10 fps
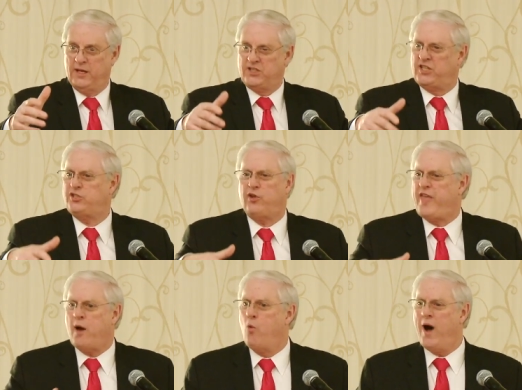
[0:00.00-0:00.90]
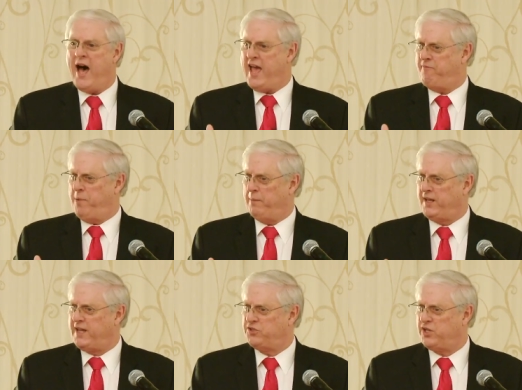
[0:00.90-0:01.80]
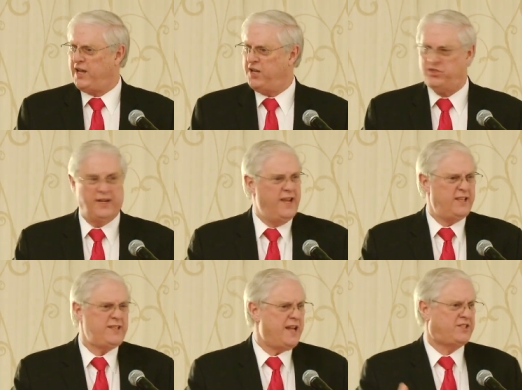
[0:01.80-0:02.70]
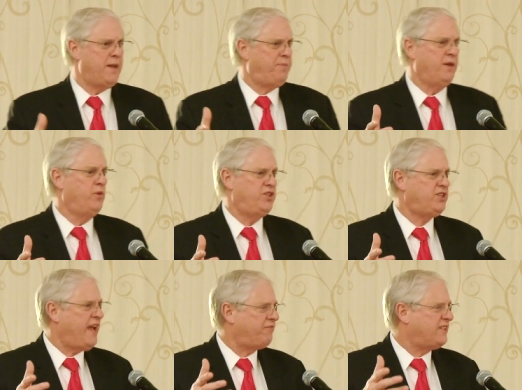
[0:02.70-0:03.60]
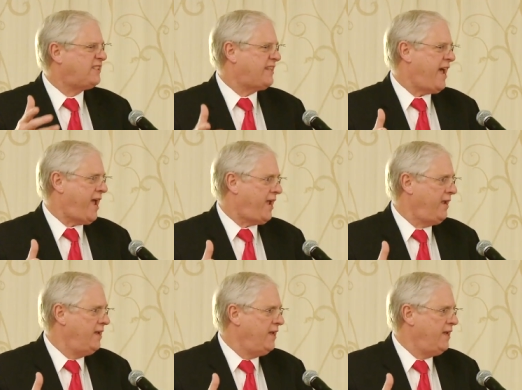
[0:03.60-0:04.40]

See, so that why of public education, it's not something we just have to say.